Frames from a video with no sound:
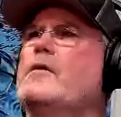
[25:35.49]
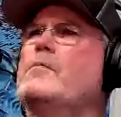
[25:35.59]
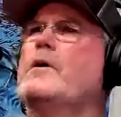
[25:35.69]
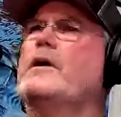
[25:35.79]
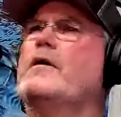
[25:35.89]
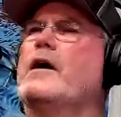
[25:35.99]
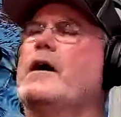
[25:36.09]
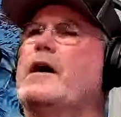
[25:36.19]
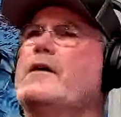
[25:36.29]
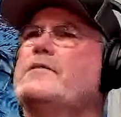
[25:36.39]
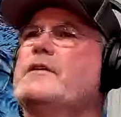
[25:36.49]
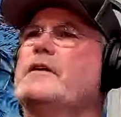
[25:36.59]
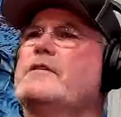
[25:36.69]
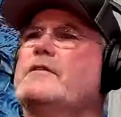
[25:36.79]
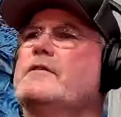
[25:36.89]
but I think
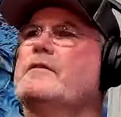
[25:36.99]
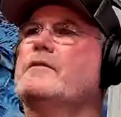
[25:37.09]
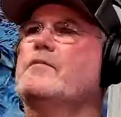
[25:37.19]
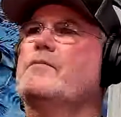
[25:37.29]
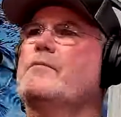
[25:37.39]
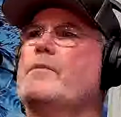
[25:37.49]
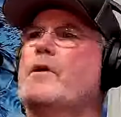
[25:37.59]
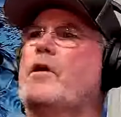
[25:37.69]
the